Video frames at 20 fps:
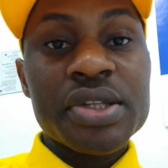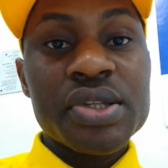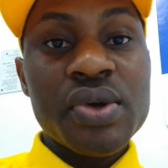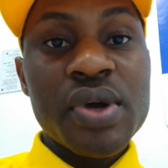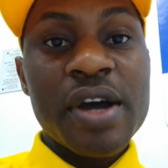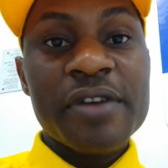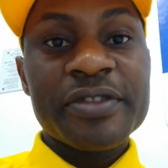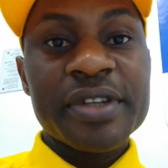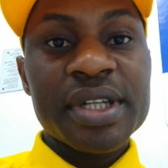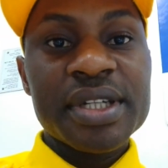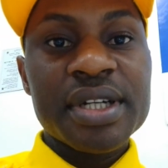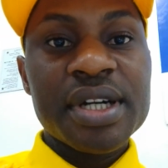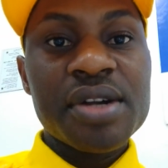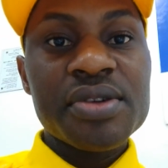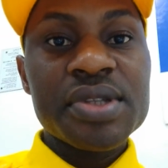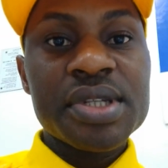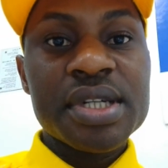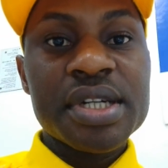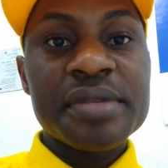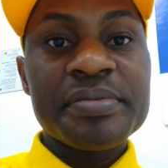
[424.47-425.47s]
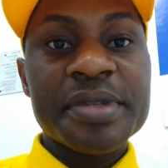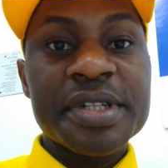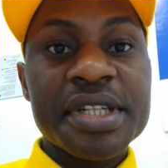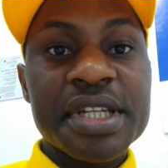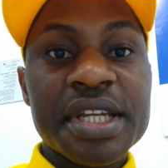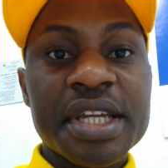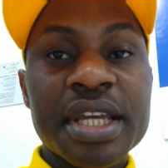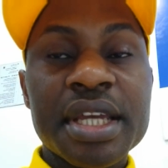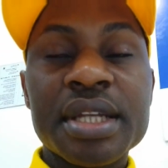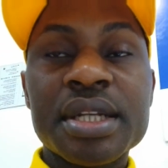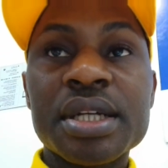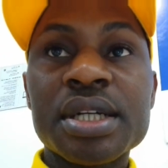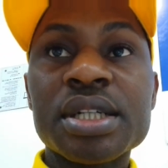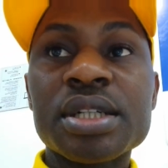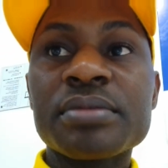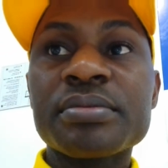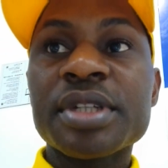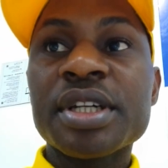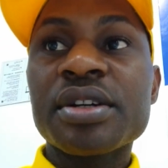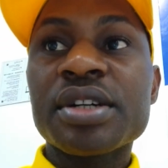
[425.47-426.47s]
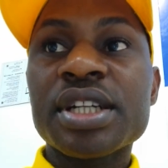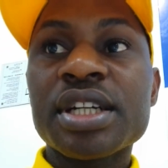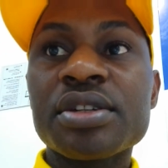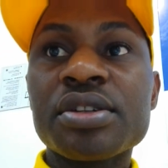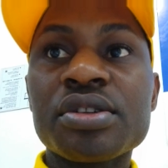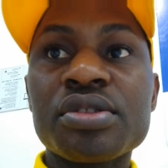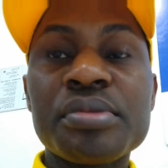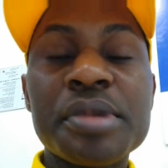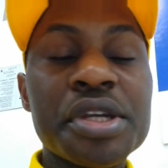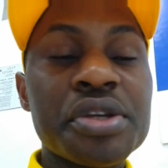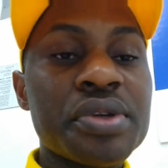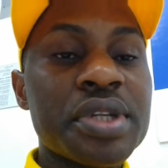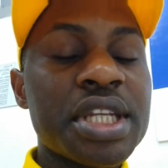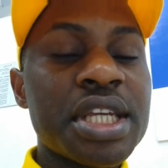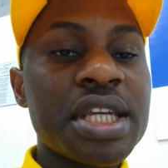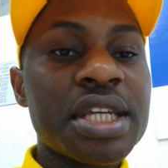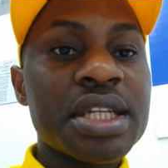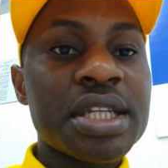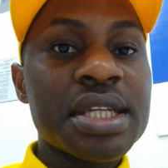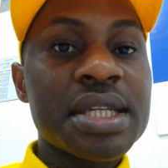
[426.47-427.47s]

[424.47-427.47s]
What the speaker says: so after the round trip ticket, the other document you need